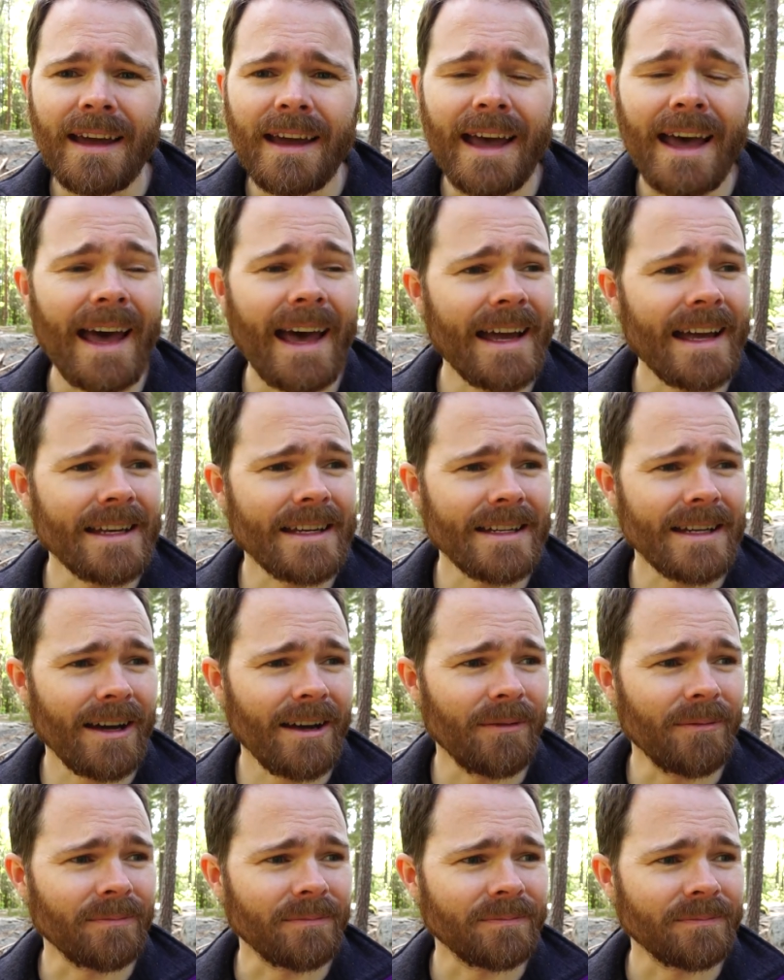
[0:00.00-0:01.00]

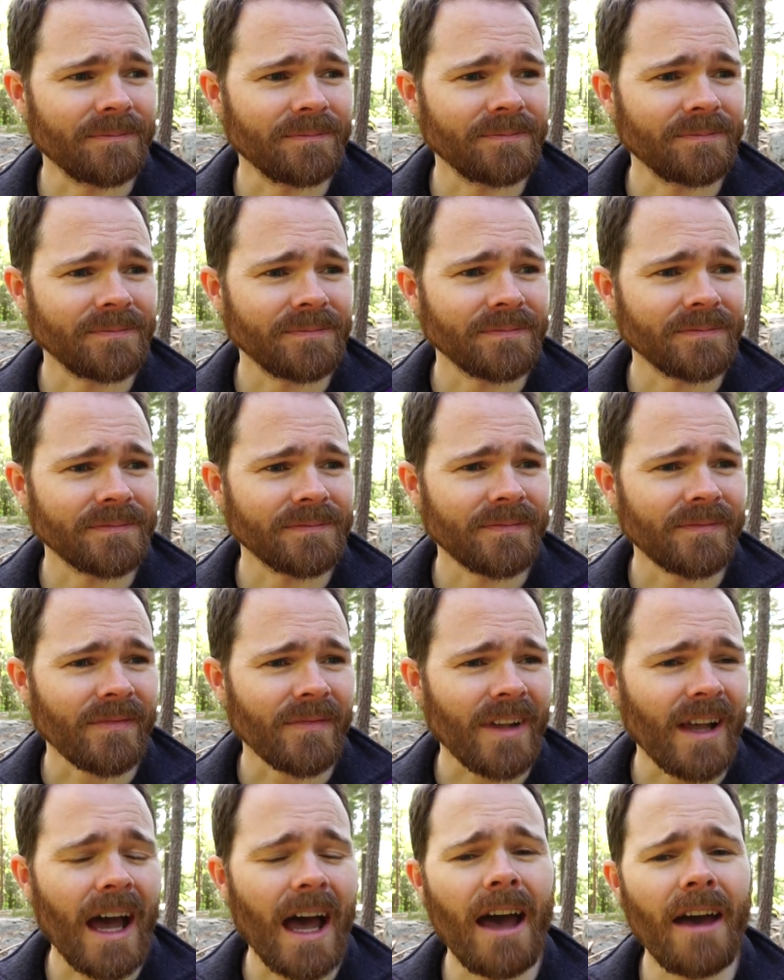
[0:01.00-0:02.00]
And
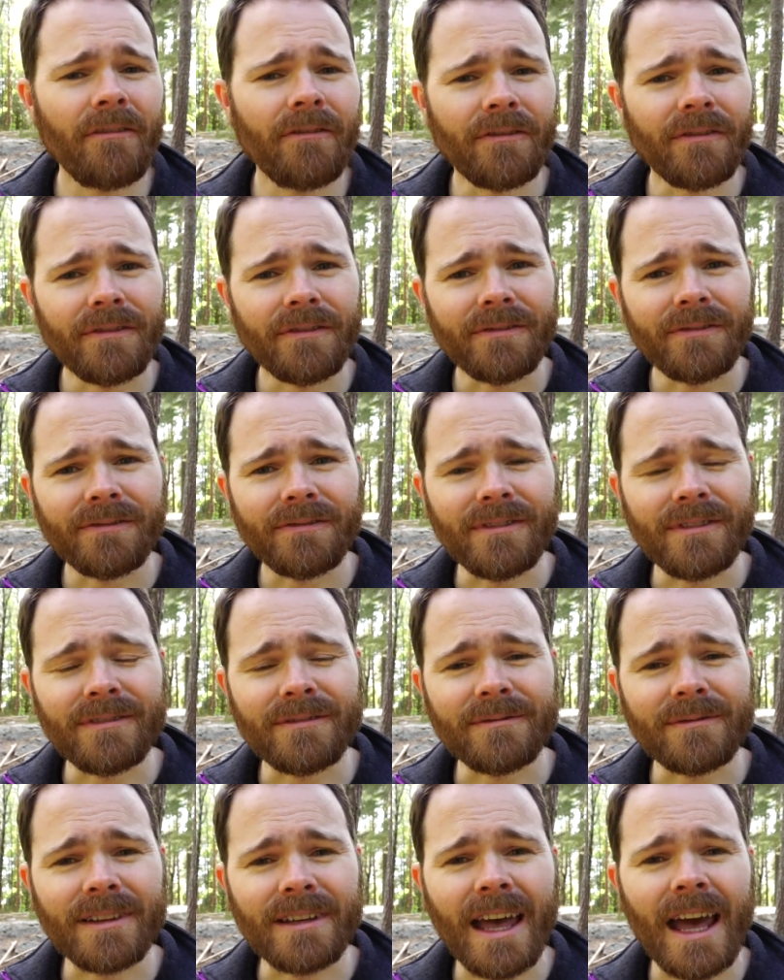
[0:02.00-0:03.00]
I've
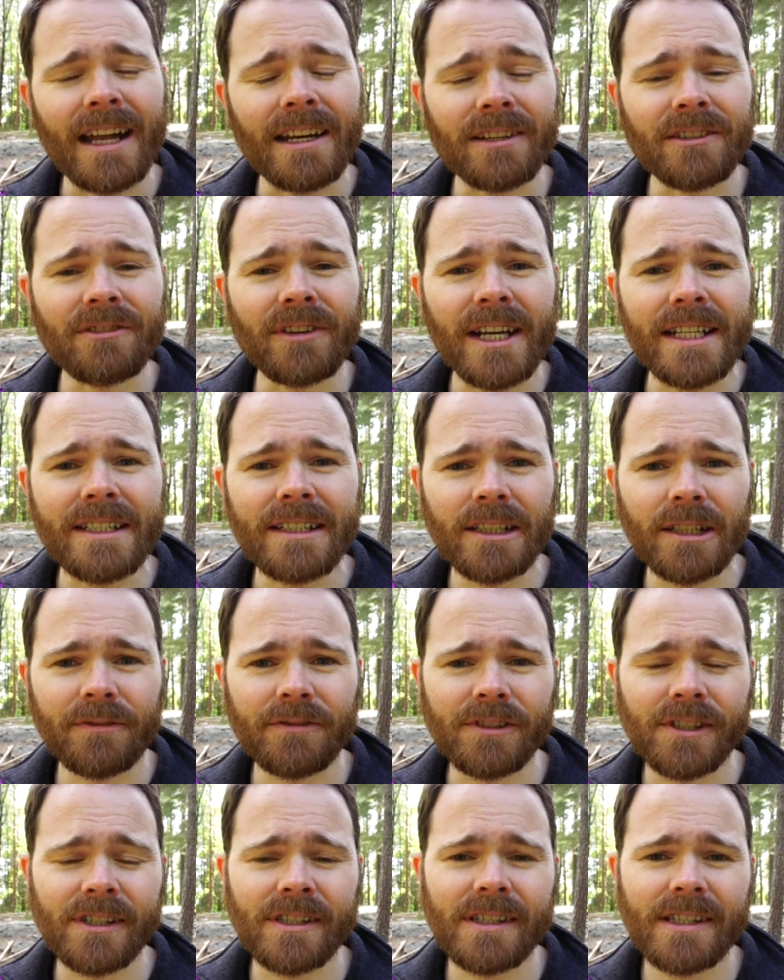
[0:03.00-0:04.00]
had a great deal of
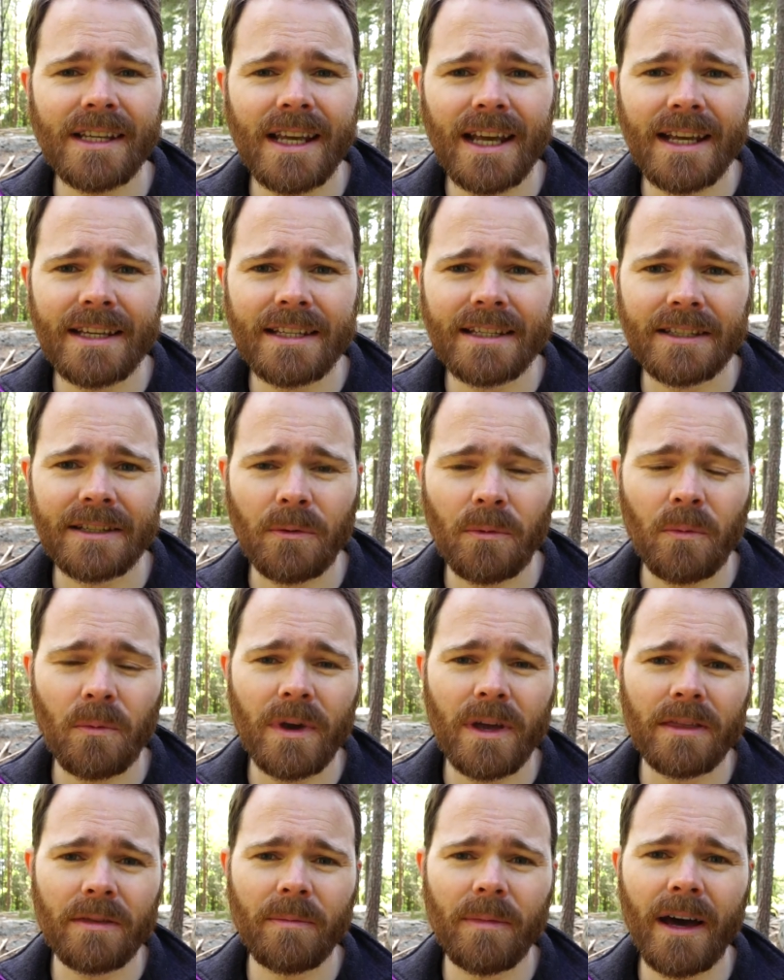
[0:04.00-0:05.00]
success
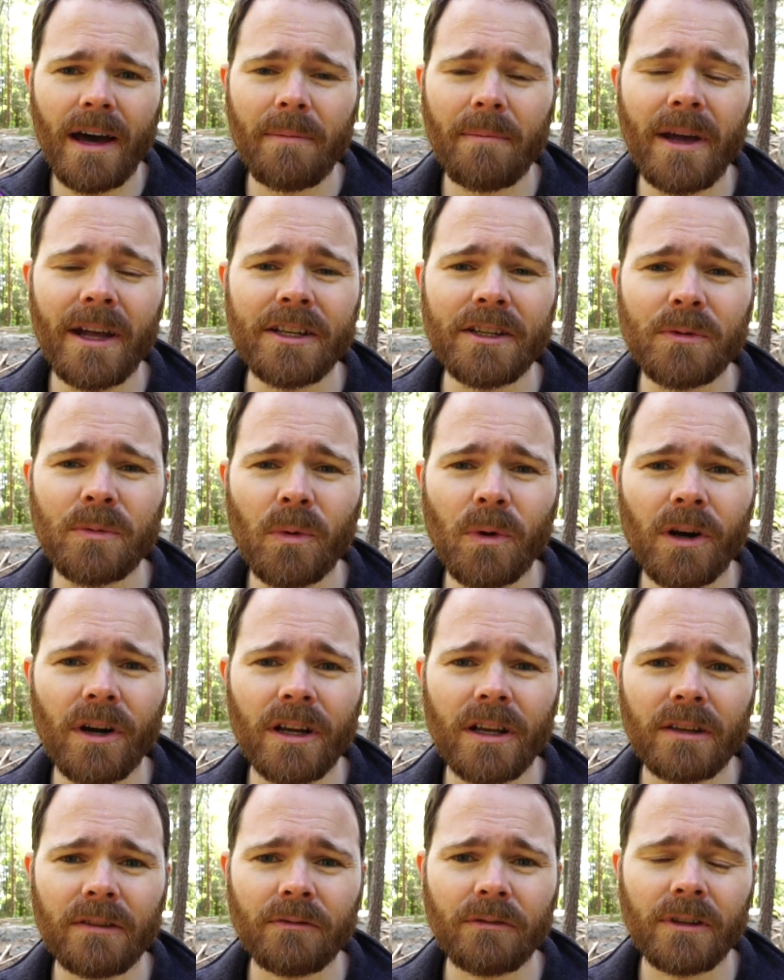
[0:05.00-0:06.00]
with my men's work
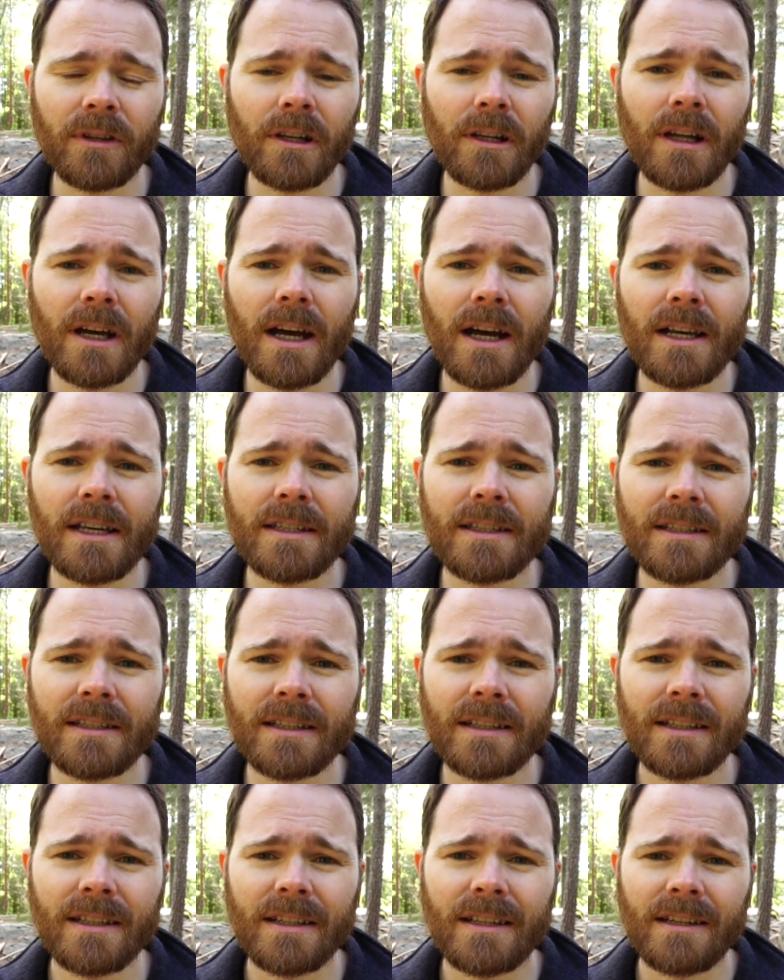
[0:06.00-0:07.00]
for the last
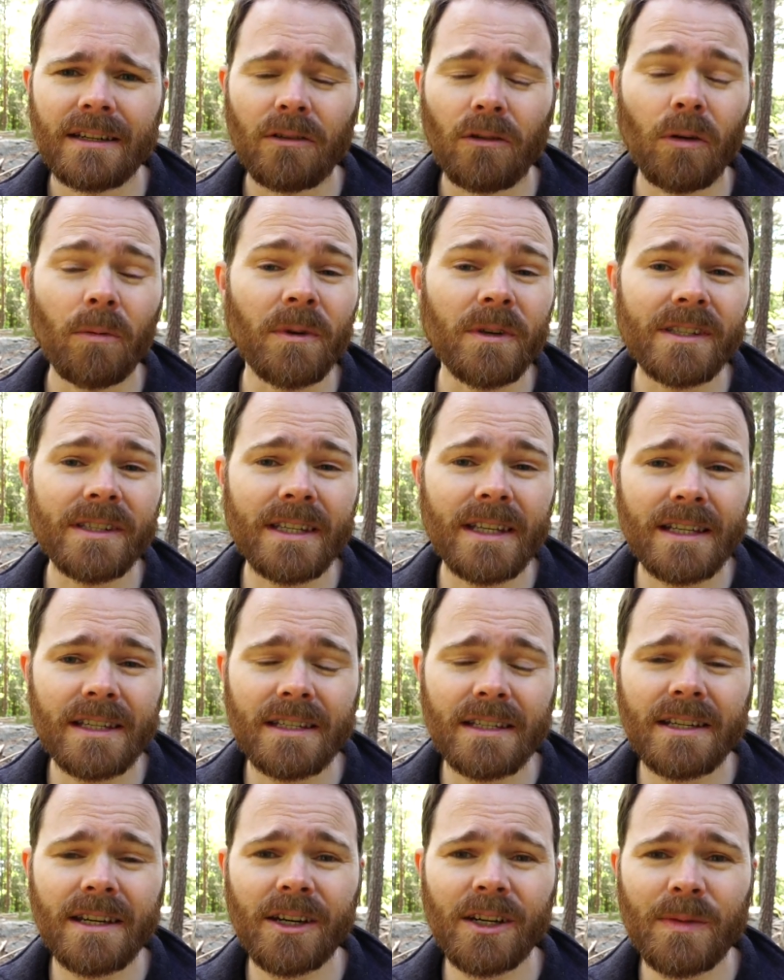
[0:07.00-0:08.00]
almost
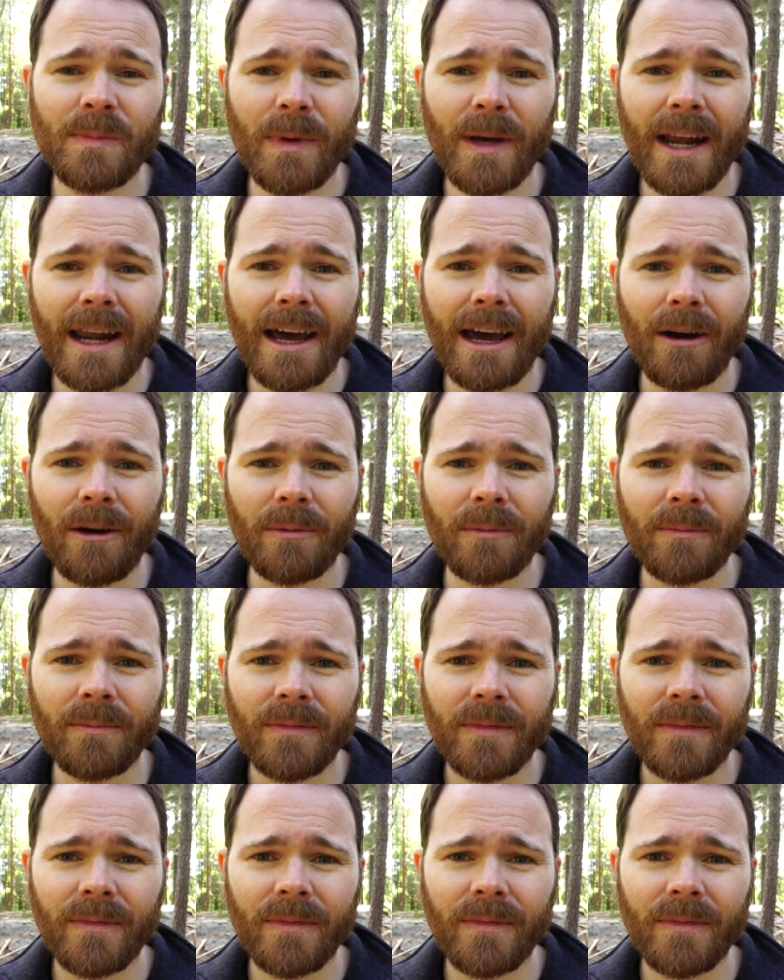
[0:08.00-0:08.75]
6 years by now.